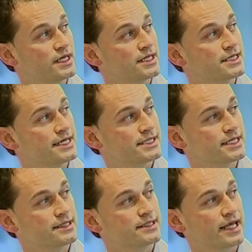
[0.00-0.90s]
in his
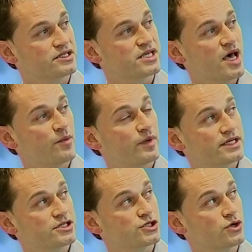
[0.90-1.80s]
intense
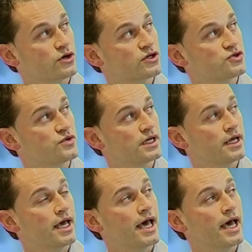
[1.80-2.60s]
pleasure circuitry.